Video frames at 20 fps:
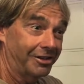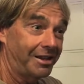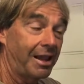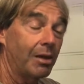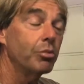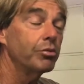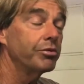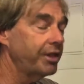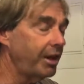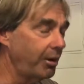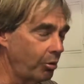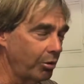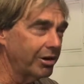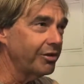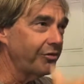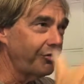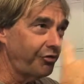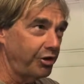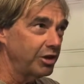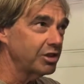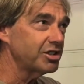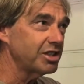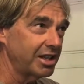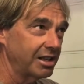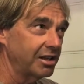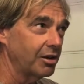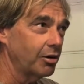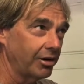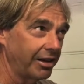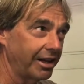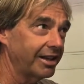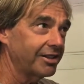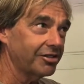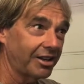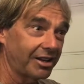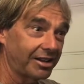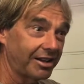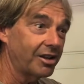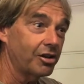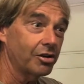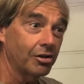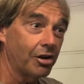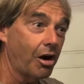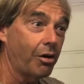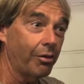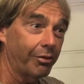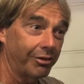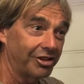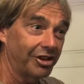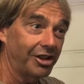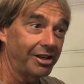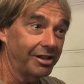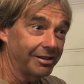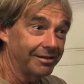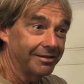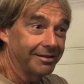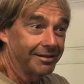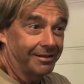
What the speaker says: They wanted fish in their lakes that they could always eat.